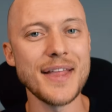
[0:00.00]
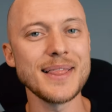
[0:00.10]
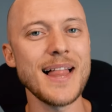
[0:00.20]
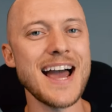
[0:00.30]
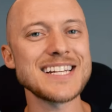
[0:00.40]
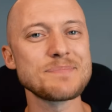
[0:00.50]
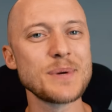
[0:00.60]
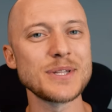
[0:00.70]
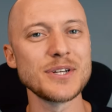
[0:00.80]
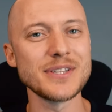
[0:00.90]
And last
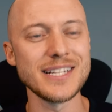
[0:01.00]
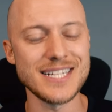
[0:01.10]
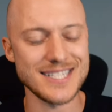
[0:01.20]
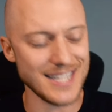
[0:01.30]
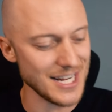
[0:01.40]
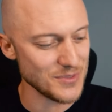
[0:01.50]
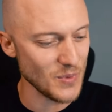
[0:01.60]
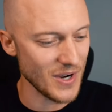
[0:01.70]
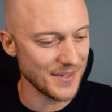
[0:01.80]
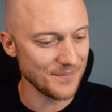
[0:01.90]
but not least, guess
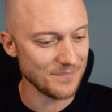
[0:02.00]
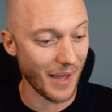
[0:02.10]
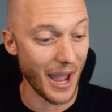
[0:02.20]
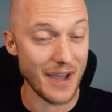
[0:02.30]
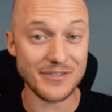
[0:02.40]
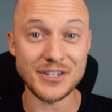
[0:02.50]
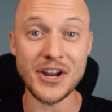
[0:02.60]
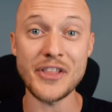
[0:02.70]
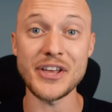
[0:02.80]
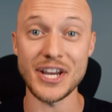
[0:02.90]
what? I have
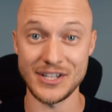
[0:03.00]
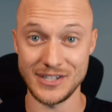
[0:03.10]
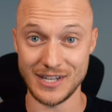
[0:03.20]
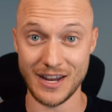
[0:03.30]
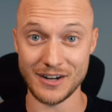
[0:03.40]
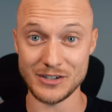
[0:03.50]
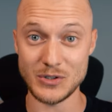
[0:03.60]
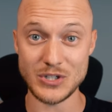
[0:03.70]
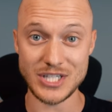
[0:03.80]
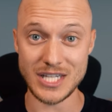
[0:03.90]
another indicator
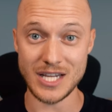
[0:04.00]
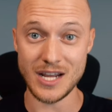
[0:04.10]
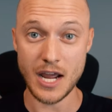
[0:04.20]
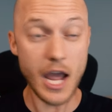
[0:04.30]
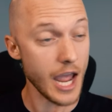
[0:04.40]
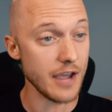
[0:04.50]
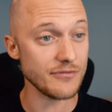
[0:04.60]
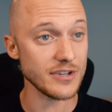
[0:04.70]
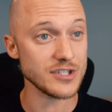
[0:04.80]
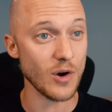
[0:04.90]
to see
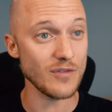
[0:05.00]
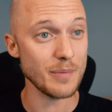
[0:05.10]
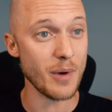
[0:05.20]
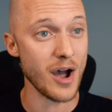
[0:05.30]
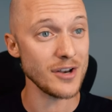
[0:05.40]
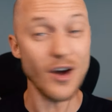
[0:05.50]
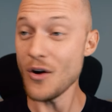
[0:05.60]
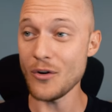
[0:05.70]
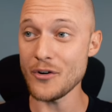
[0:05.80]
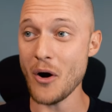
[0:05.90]
if it's overbought
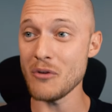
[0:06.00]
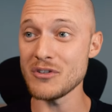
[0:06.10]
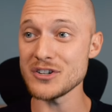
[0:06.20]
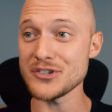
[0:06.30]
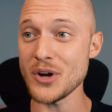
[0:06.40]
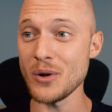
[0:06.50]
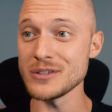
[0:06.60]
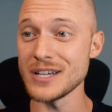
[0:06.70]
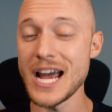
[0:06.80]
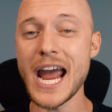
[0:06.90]
or
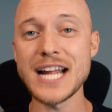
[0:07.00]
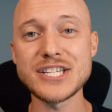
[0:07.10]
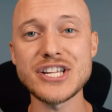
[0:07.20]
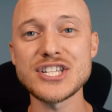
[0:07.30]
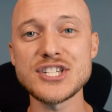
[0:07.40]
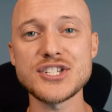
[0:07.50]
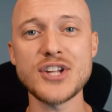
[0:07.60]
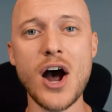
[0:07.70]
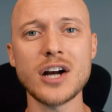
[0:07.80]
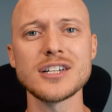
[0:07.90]
oversold. It's the
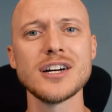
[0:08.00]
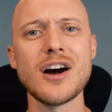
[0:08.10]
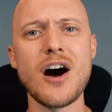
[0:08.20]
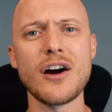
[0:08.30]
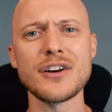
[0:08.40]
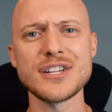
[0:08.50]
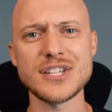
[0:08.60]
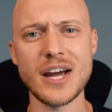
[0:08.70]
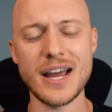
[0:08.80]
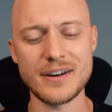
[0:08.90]
stock
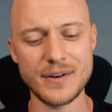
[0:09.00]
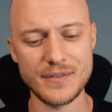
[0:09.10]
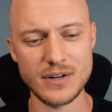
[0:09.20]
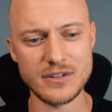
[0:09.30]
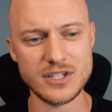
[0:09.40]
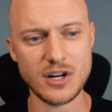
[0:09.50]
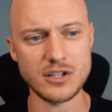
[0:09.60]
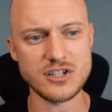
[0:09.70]
RSI. I don't even know what it's called.